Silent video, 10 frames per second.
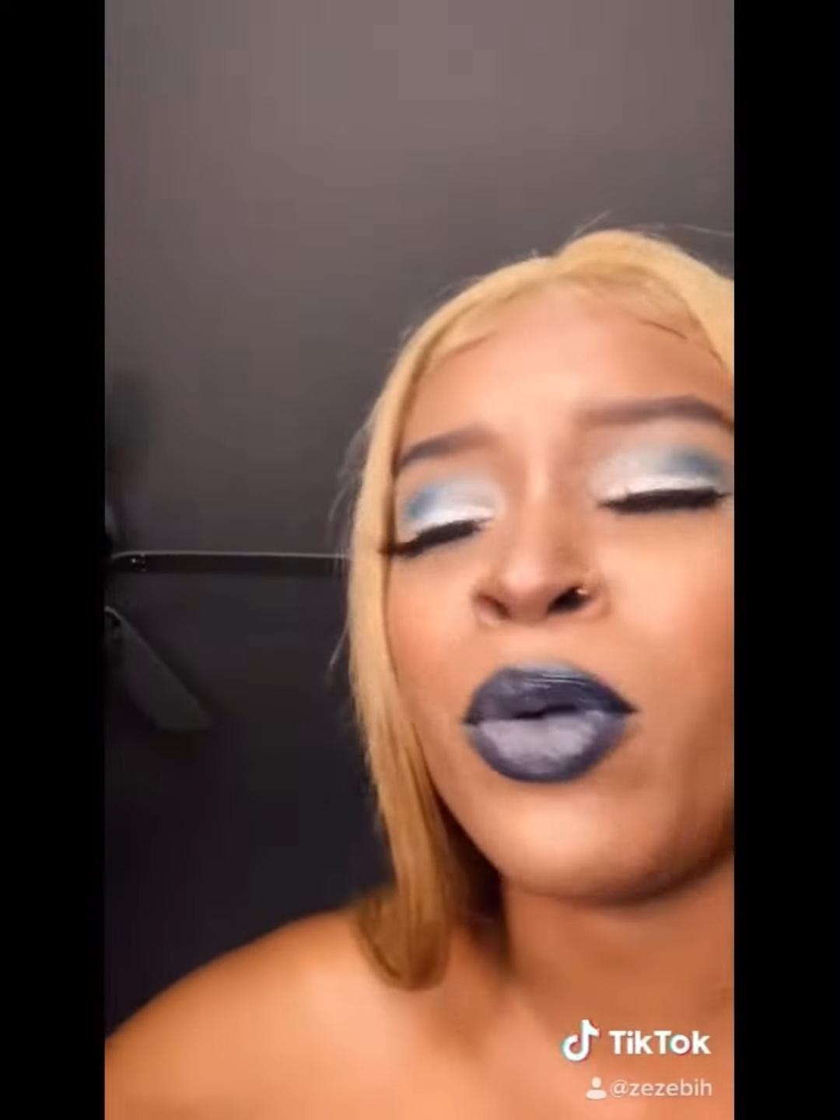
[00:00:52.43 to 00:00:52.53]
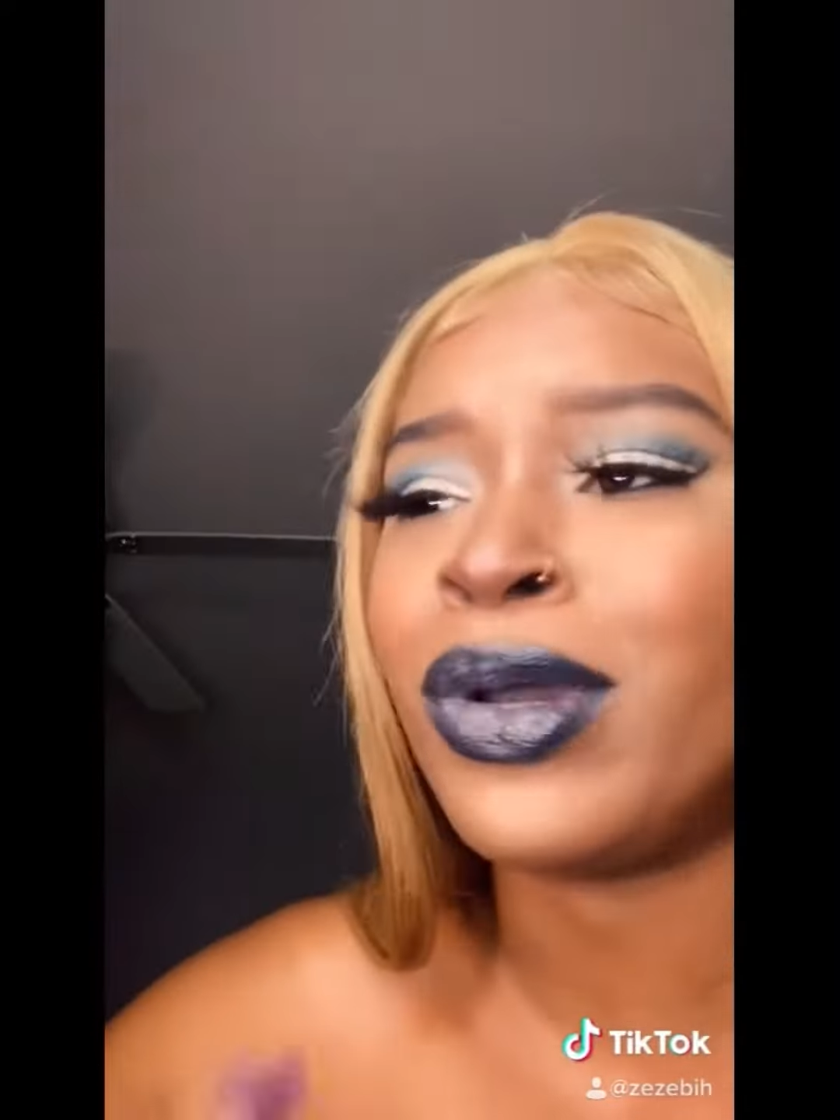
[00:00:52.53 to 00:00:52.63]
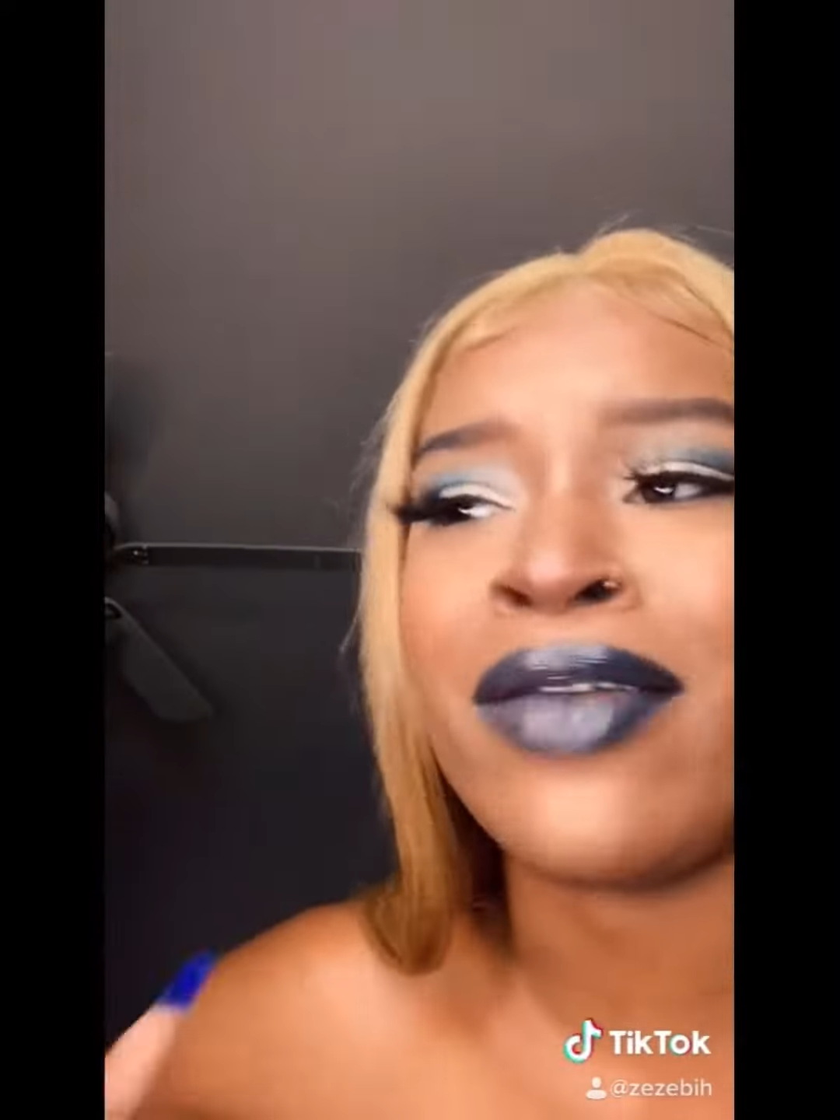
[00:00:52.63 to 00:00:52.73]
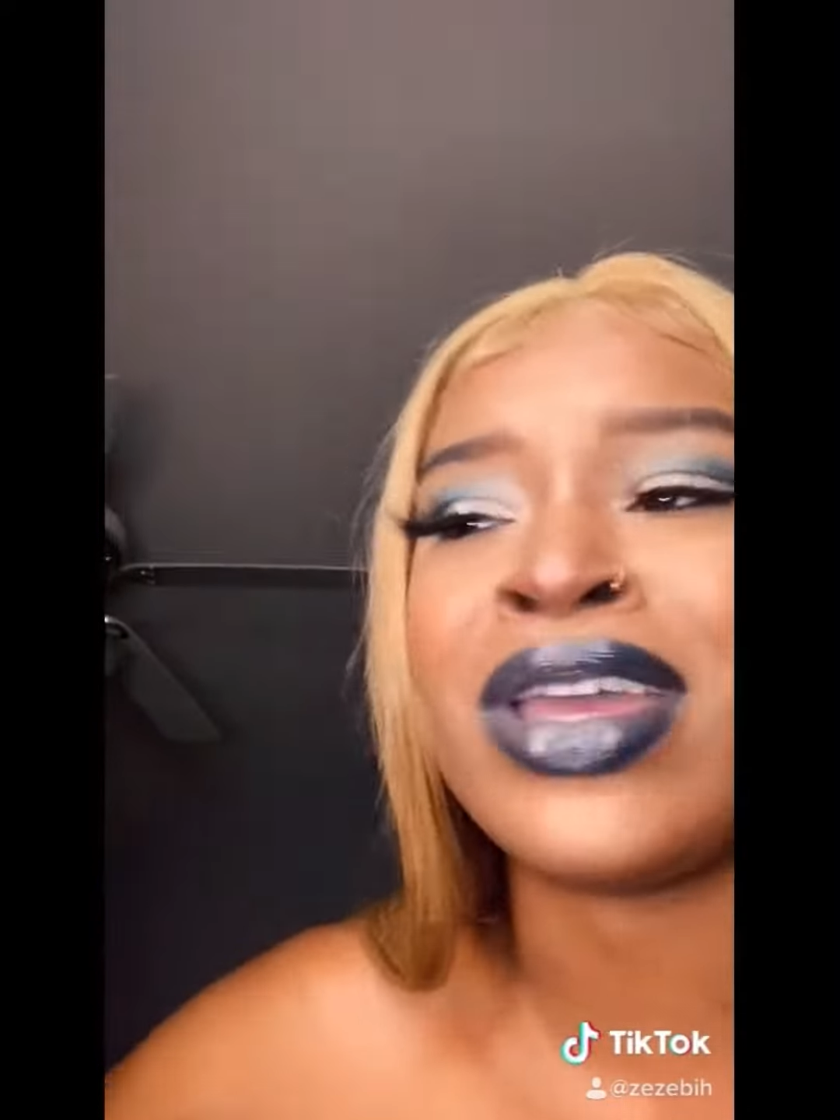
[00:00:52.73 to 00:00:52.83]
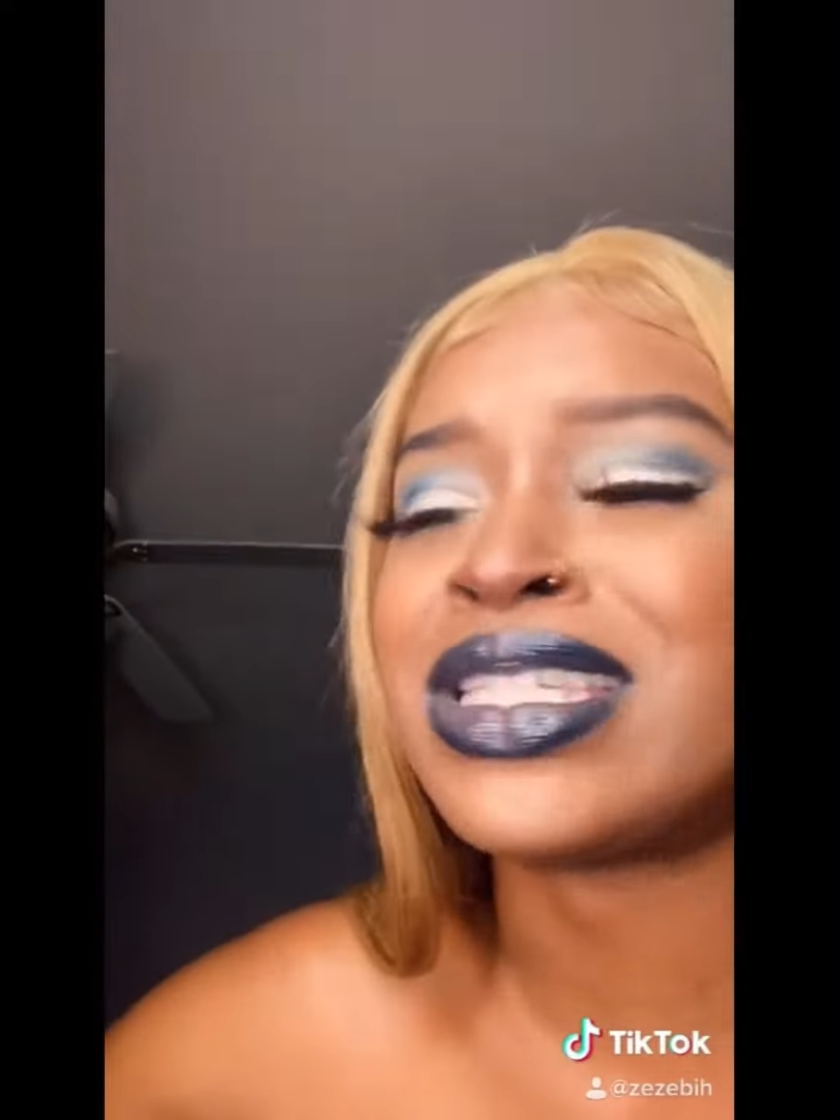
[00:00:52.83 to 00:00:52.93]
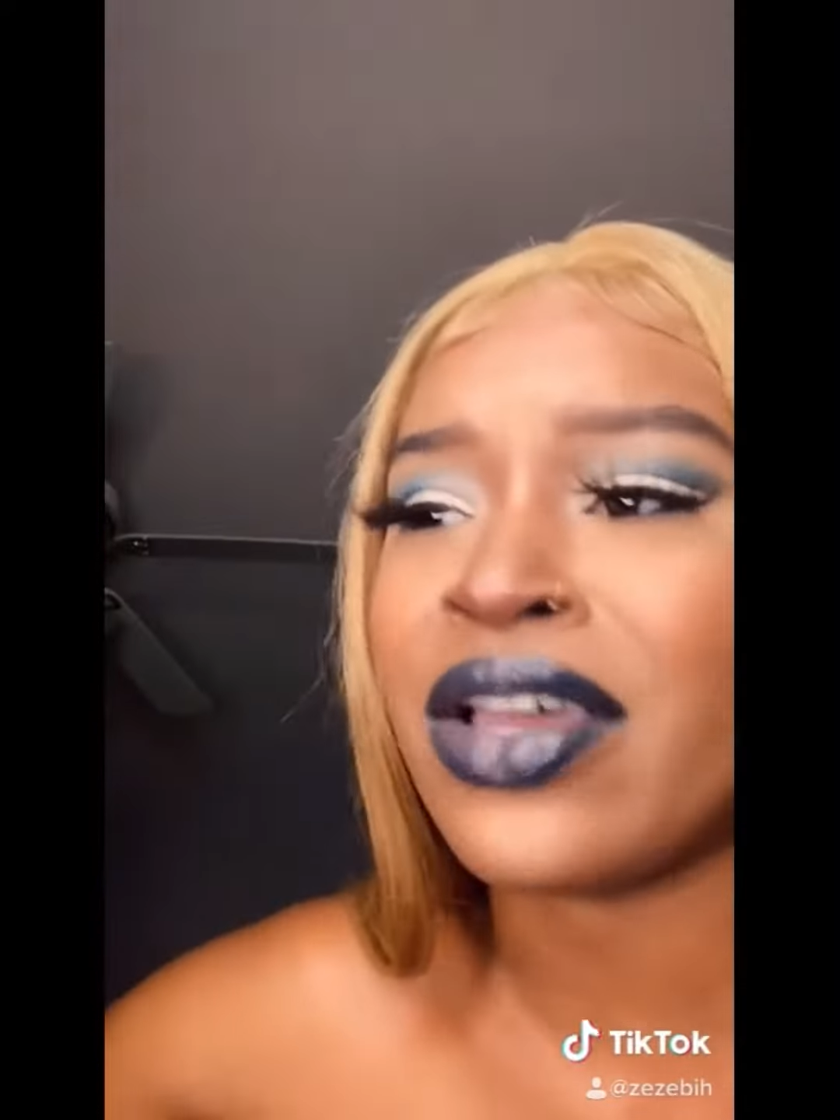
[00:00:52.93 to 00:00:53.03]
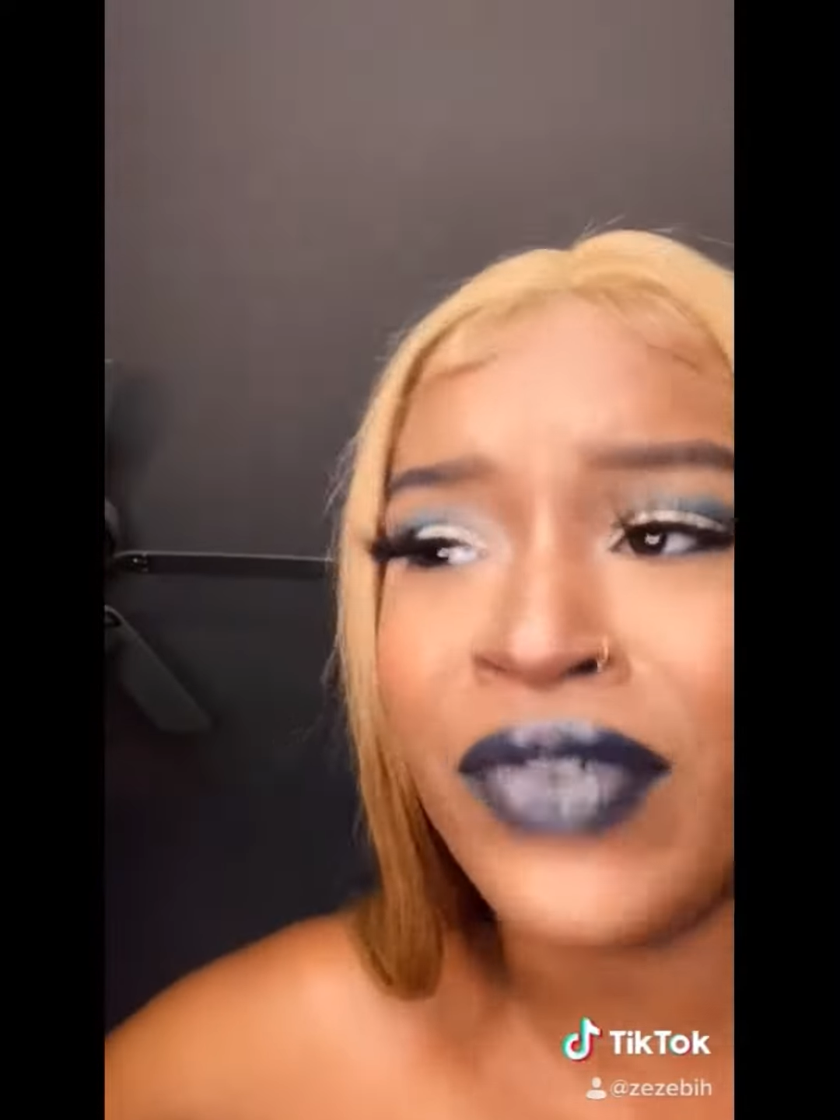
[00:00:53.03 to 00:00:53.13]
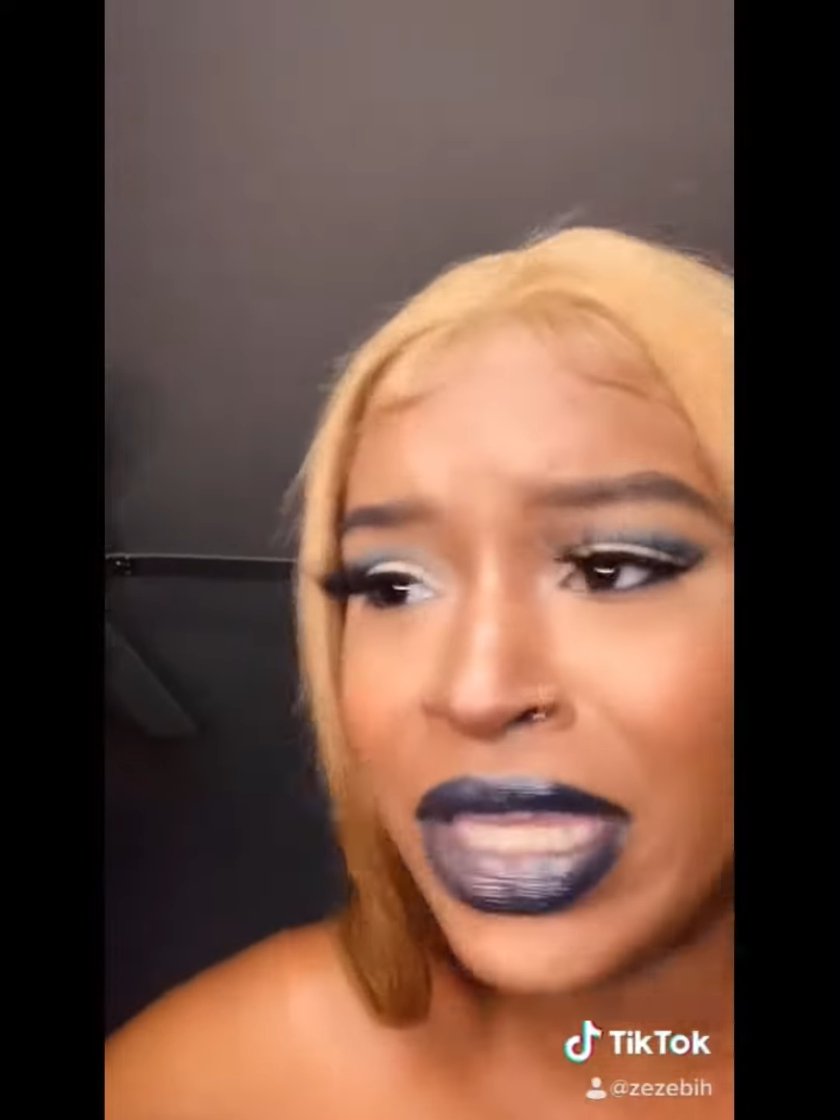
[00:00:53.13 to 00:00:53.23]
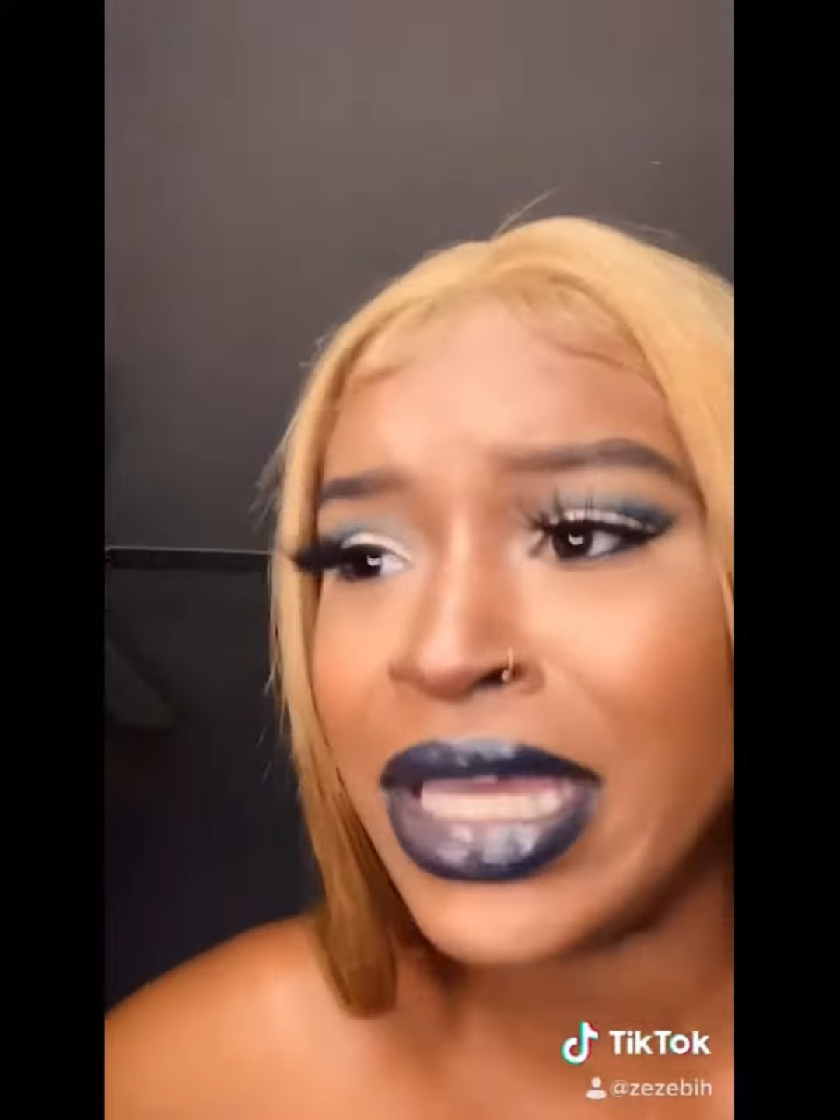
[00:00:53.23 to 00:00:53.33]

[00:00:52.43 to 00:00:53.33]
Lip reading: whenever it's convenient.